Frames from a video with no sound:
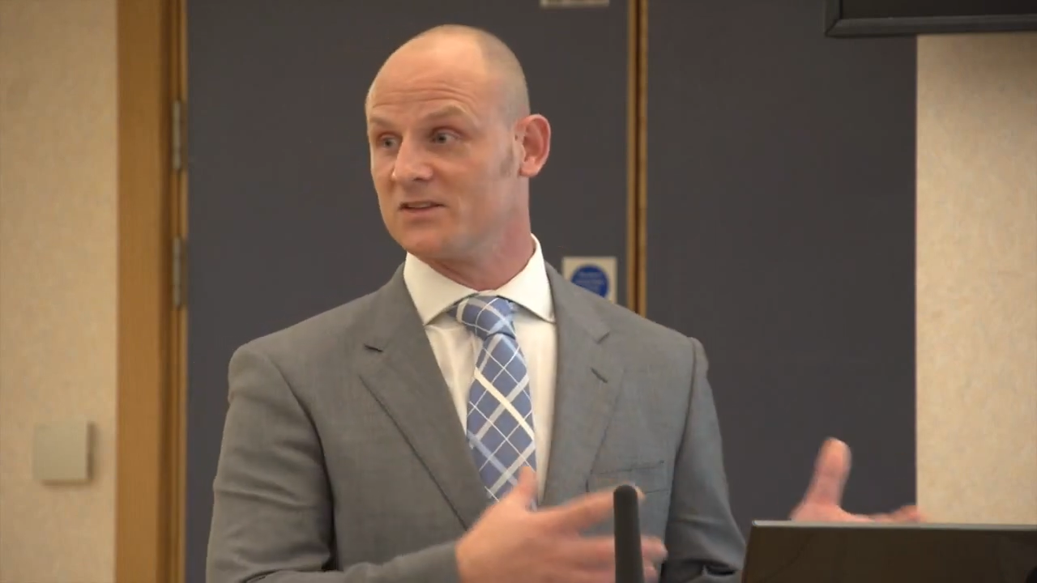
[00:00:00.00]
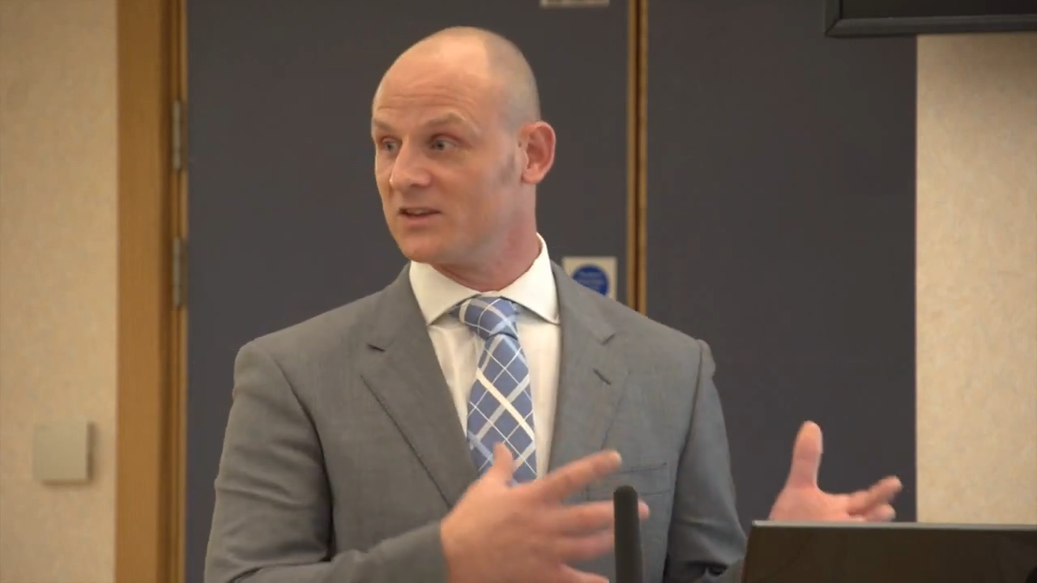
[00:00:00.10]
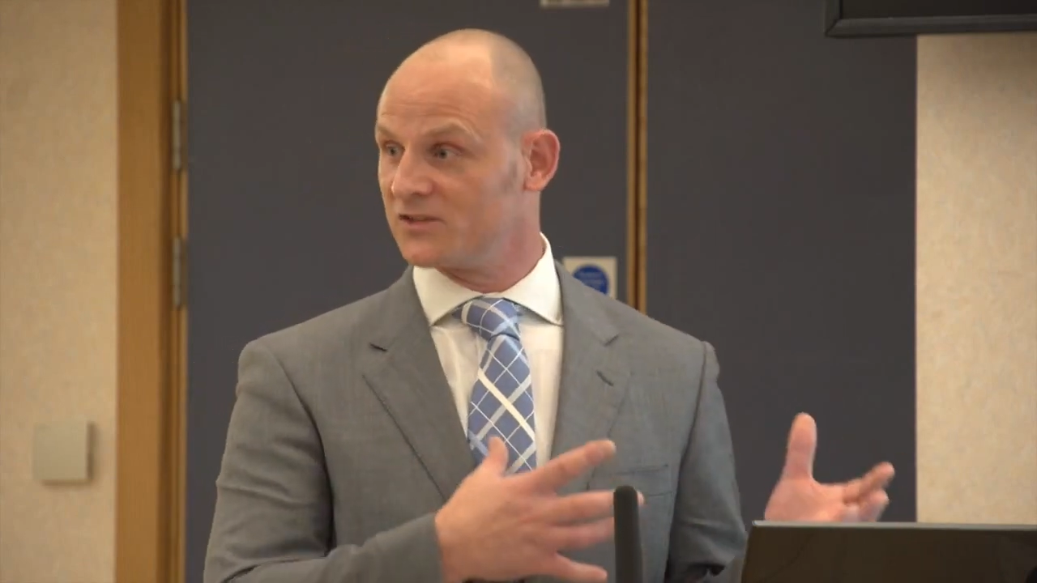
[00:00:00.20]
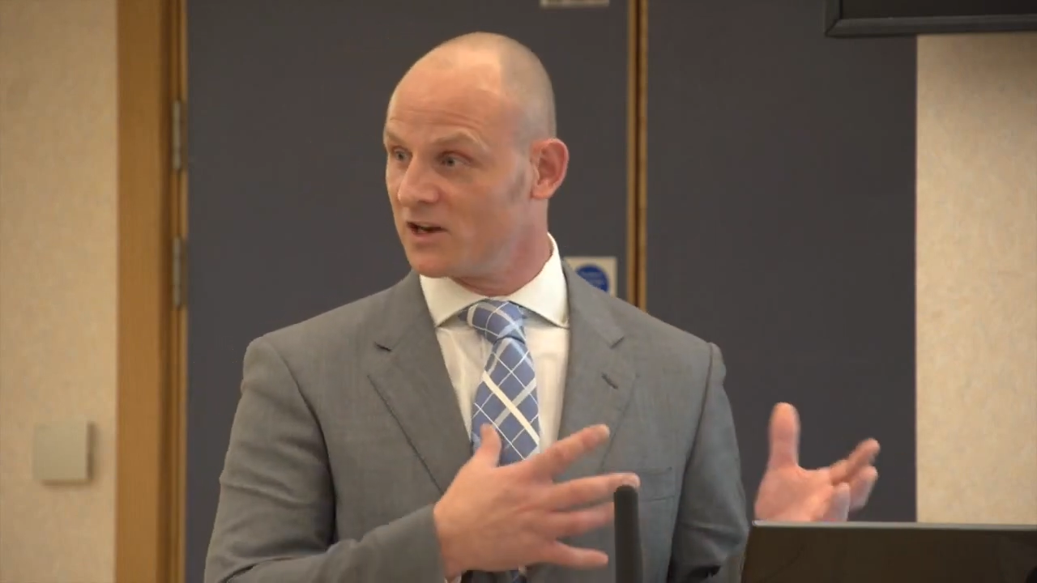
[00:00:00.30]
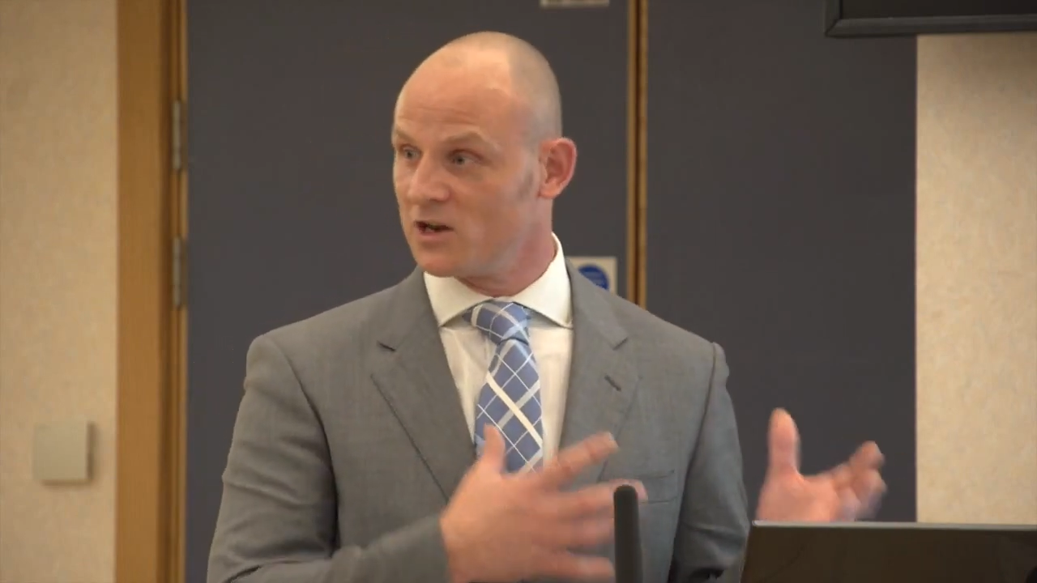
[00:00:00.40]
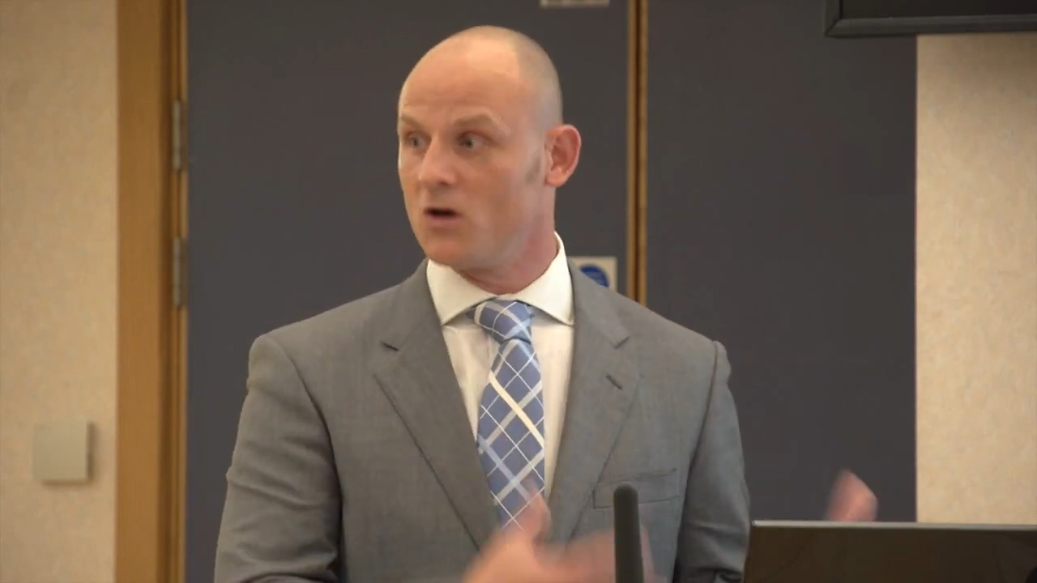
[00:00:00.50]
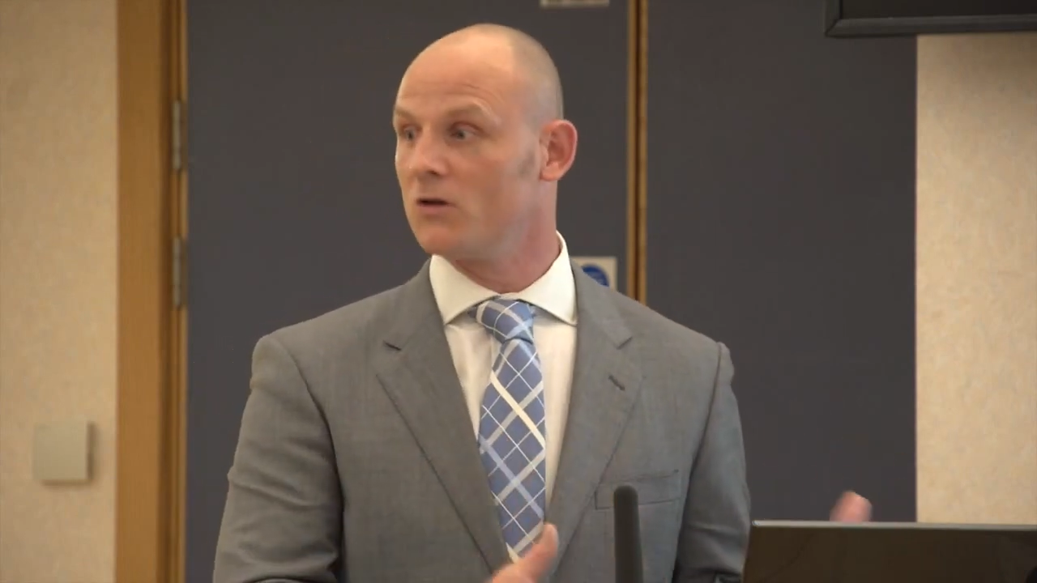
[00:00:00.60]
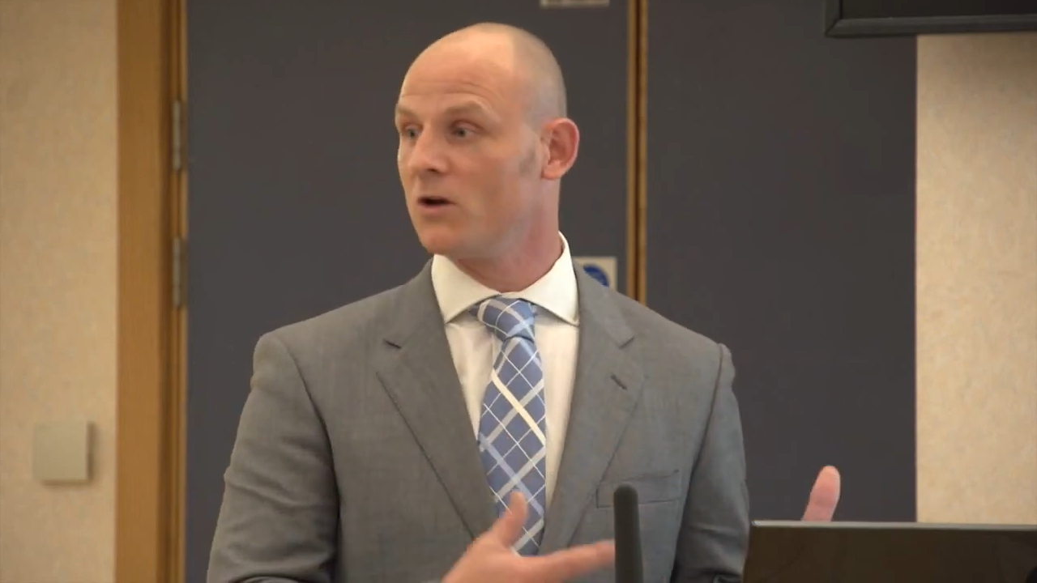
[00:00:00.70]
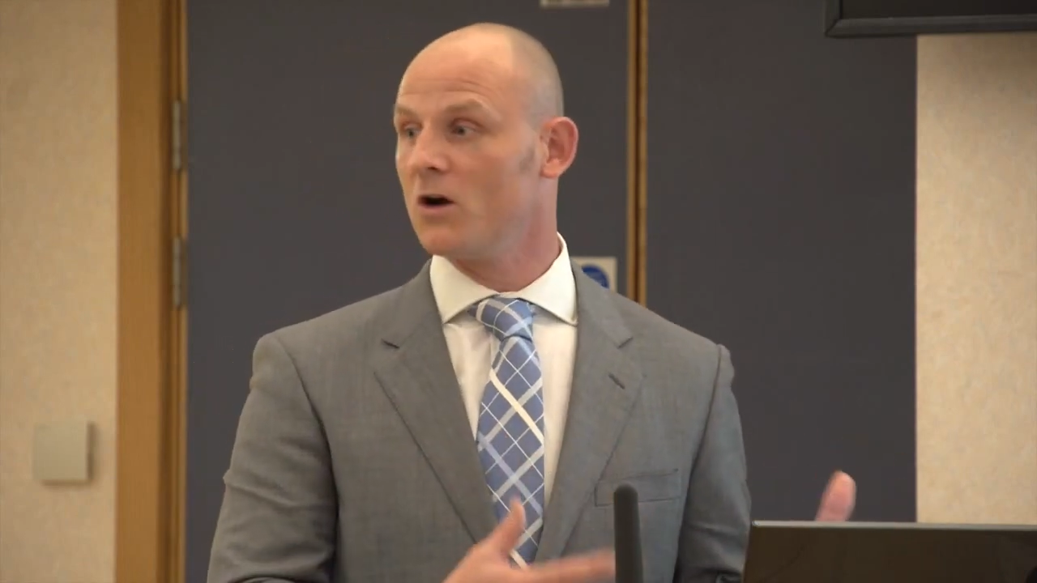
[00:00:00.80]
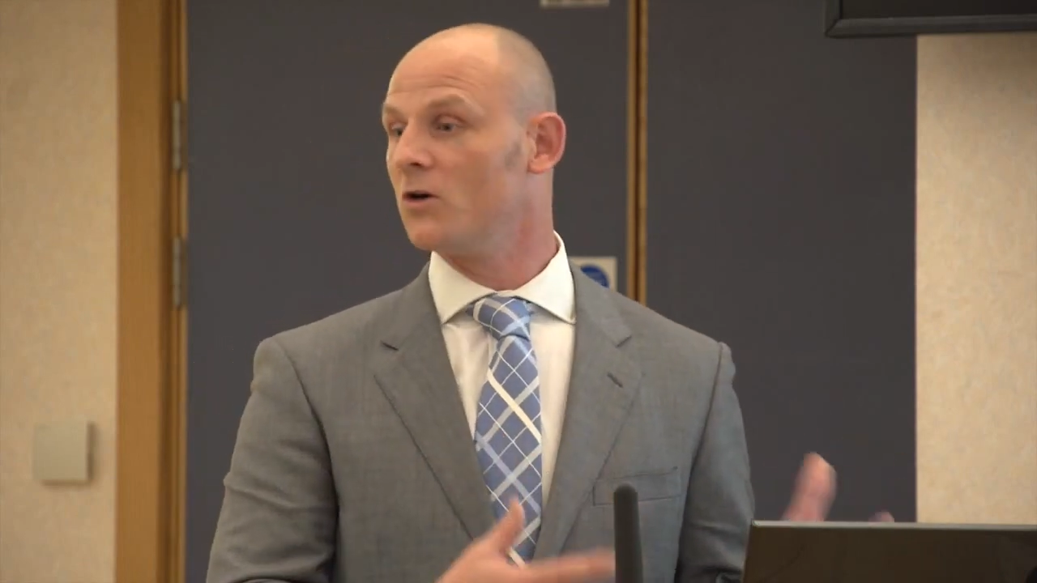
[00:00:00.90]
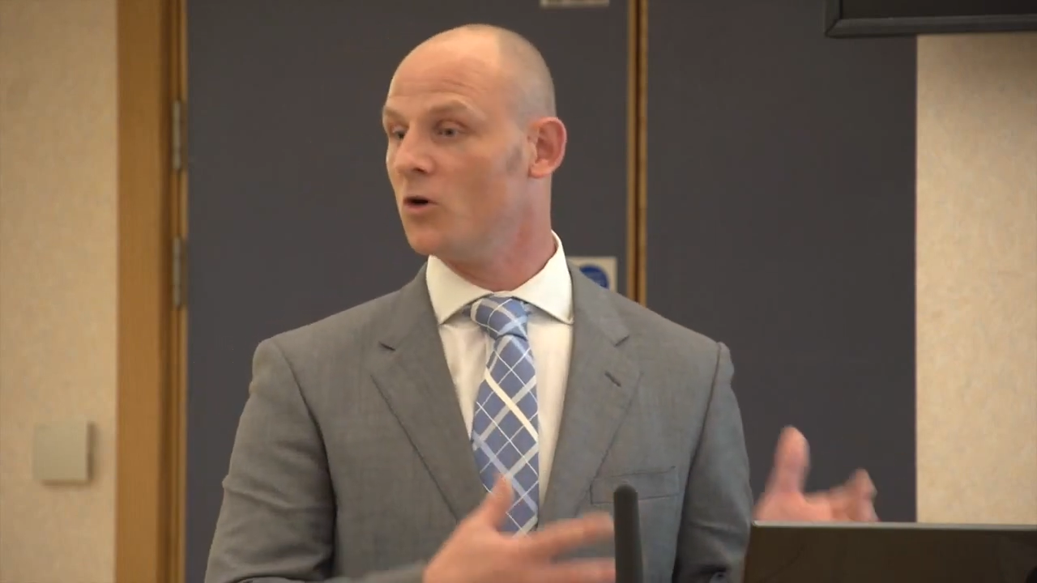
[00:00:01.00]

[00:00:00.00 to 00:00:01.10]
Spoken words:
it's a long, long